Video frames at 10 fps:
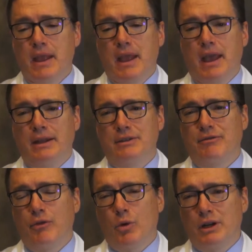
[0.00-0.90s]
It's
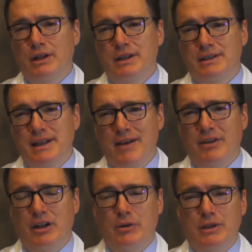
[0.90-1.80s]
40 to
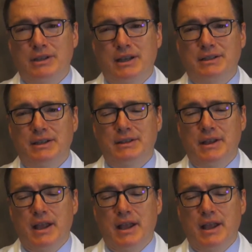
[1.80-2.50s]
70 degrees Celsius,